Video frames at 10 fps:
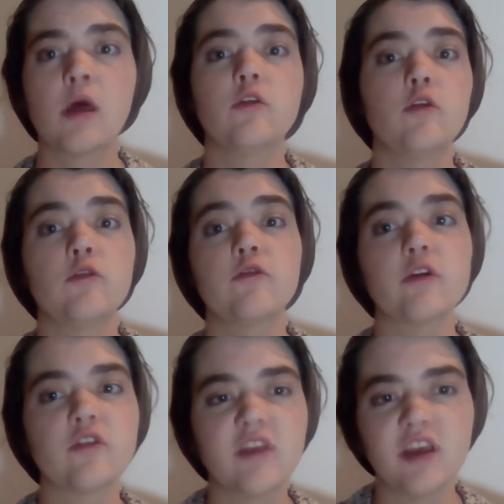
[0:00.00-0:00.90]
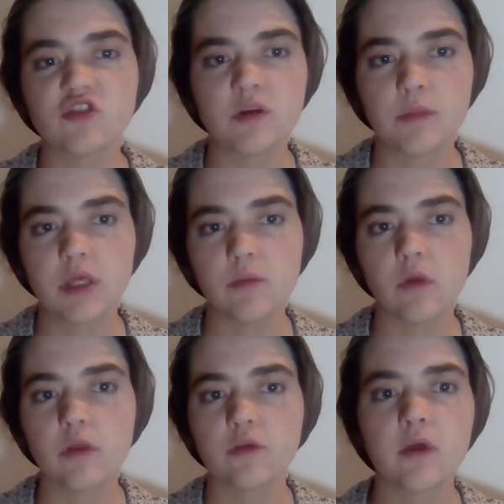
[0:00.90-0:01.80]
to First Nation
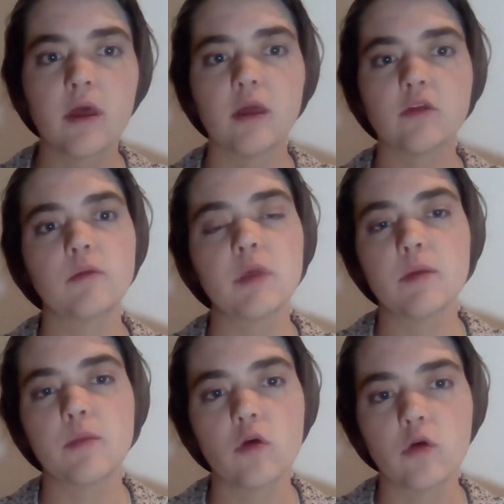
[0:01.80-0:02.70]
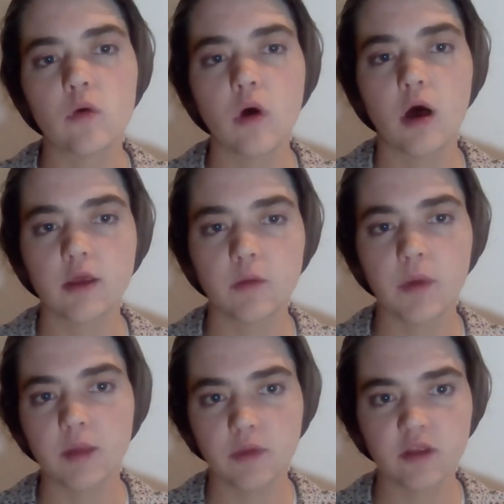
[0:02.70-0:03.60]
peoples and to people who
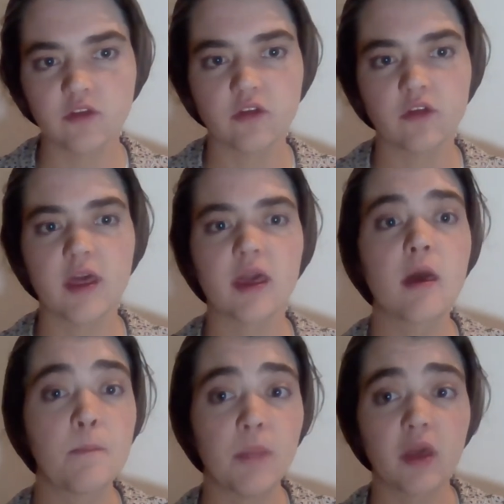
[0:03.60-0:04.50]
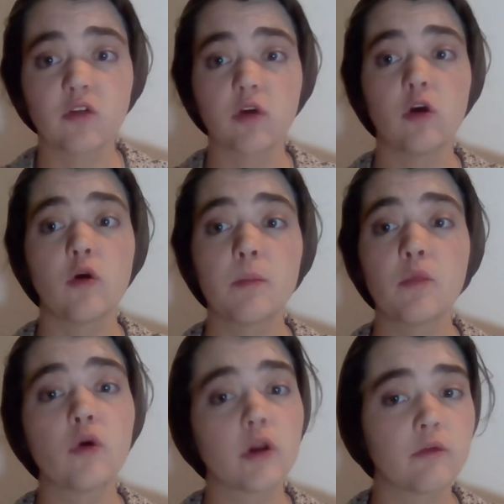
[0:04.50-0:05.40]
occupy places like Mexico and
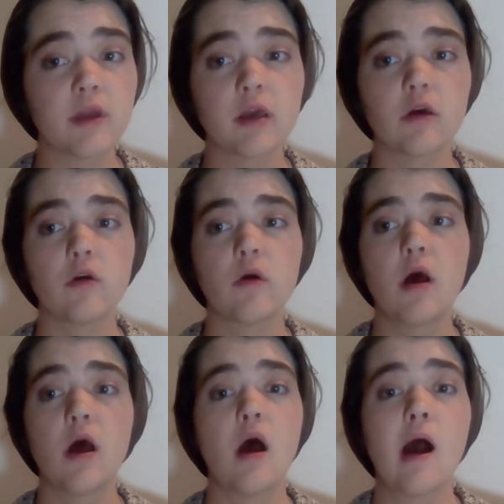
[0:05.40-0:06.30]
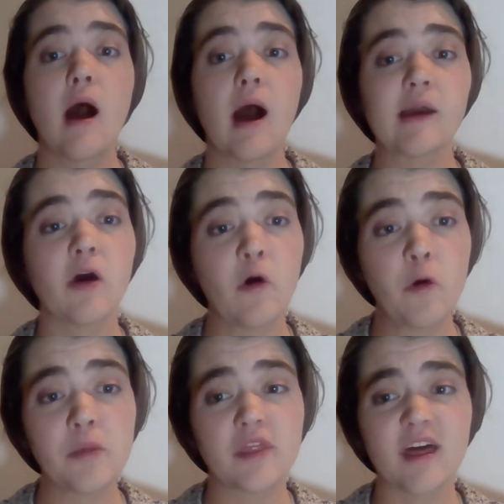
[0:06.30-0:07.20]
Puerto Rico. I
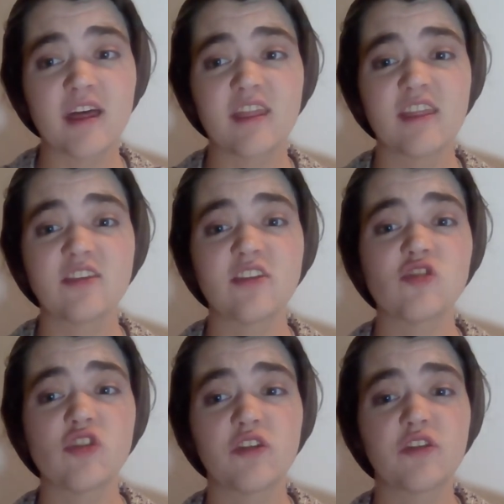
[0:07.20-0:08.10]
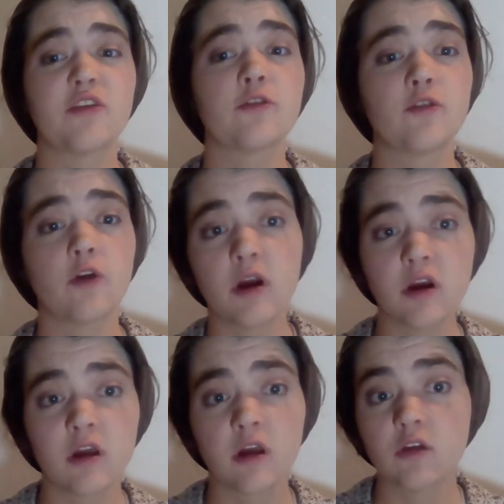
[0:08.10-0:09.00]
hope that this is just the start
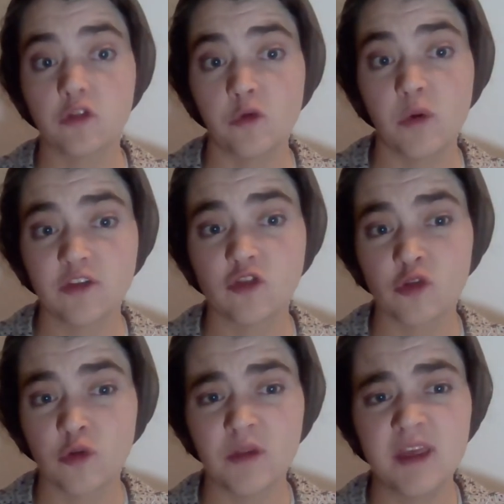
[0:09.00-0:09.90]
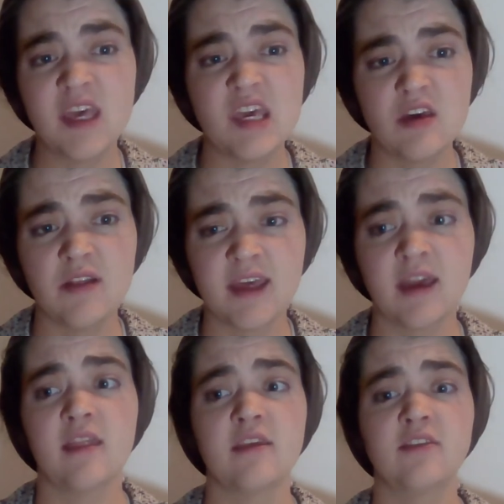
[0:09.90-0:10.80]
to us truly healing
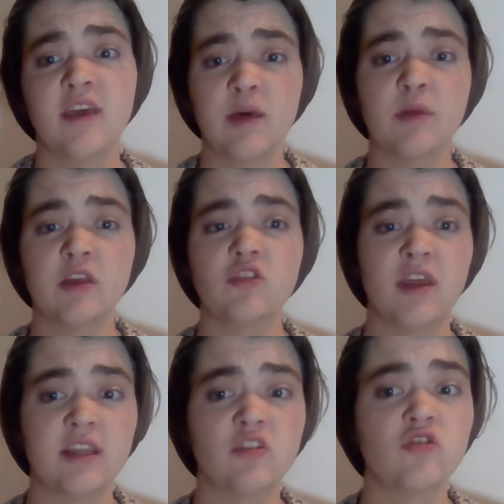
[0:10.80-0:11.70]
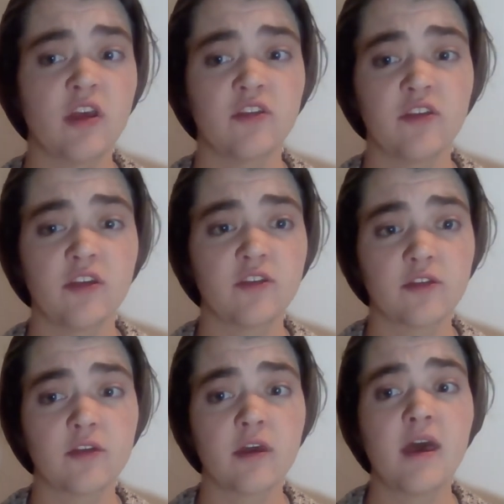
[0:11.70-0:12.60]
the damage and
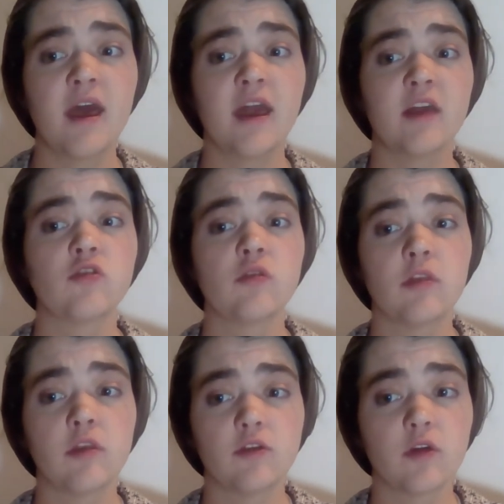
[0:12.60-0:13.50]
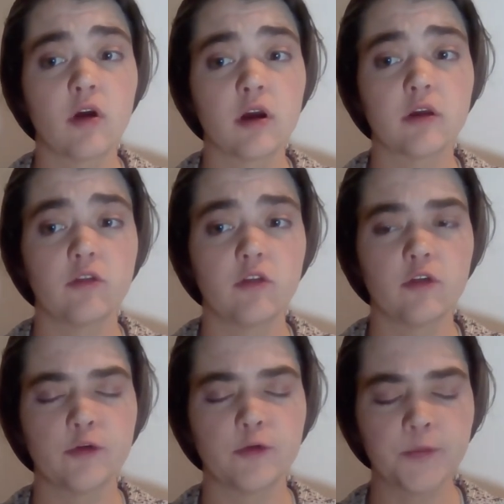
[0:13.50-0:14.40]
injustice, and the start
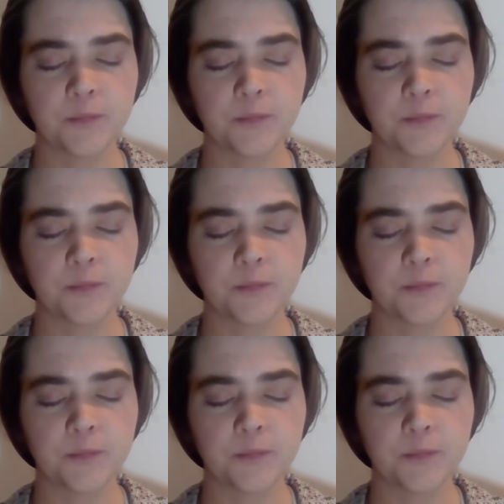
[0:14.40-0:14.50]
to